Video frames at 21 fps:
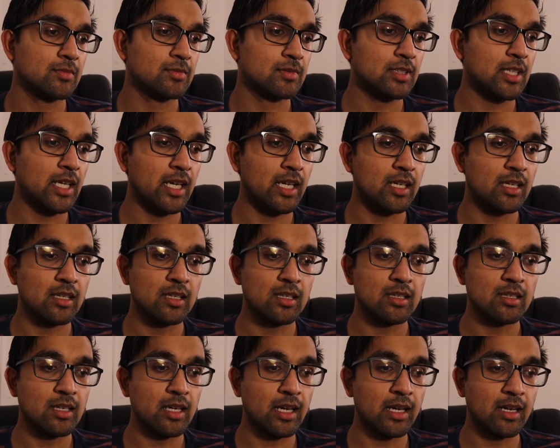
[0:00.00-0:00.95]

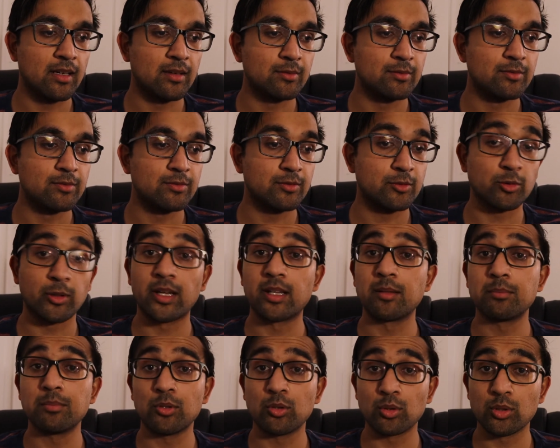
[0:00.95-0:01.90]
they have
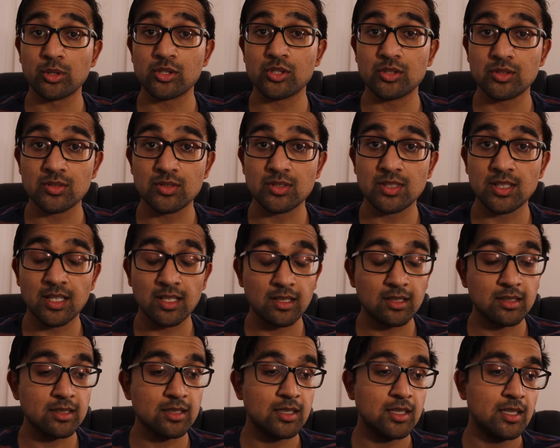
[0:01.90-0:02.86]
great portions
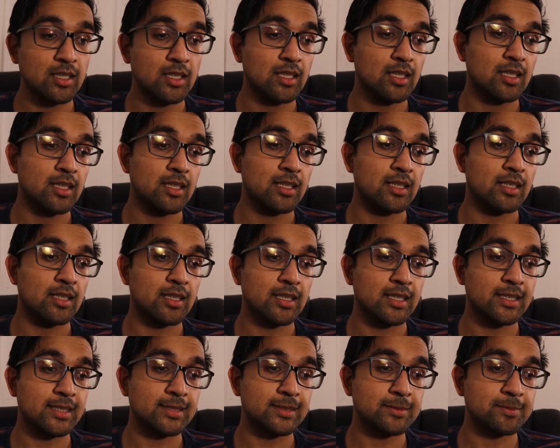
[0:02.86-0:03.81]
there.
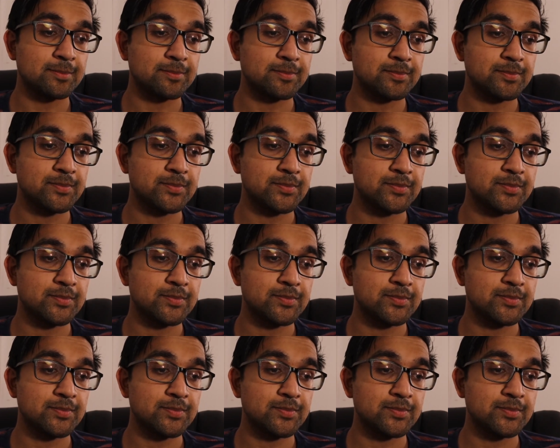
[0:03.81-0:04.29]
Um,